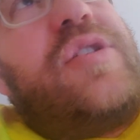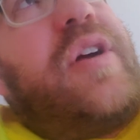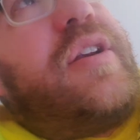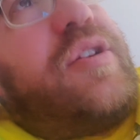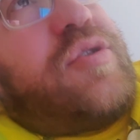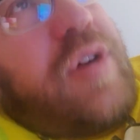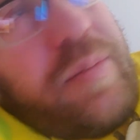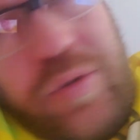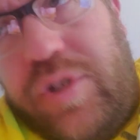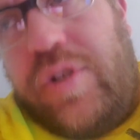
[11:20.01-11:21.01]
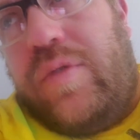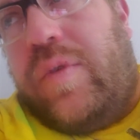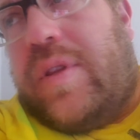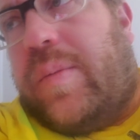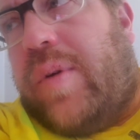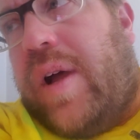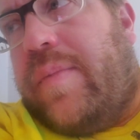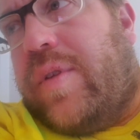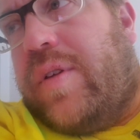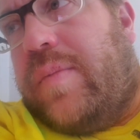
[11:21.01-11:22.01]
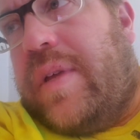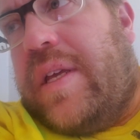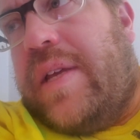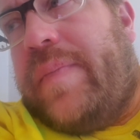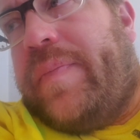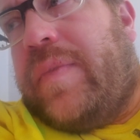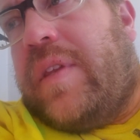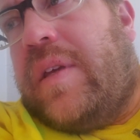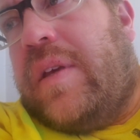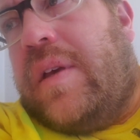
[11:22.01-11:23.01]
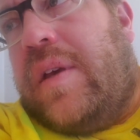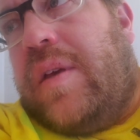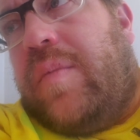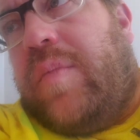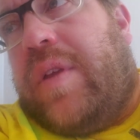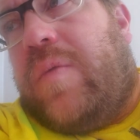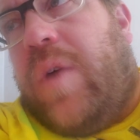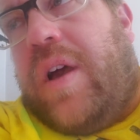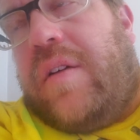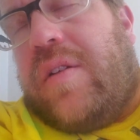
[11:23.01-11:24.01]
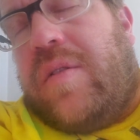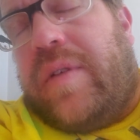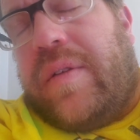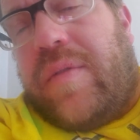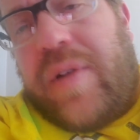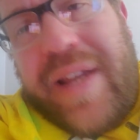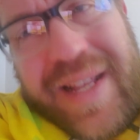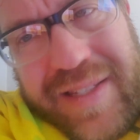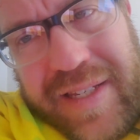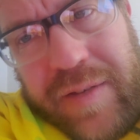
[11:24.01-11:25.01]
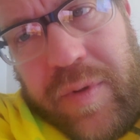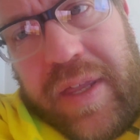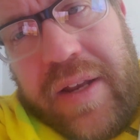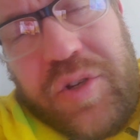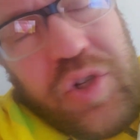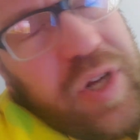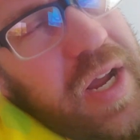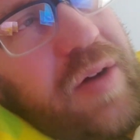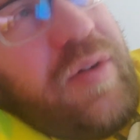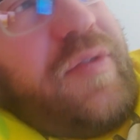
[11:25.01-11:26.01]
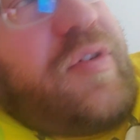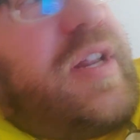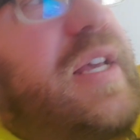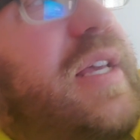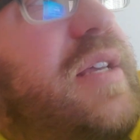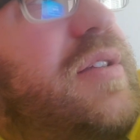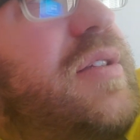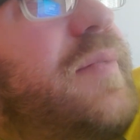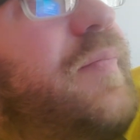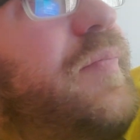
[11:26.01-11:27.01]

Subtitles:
trying to troubleshoot what the problem could be. Meanwhile, going rancid without a shower for days.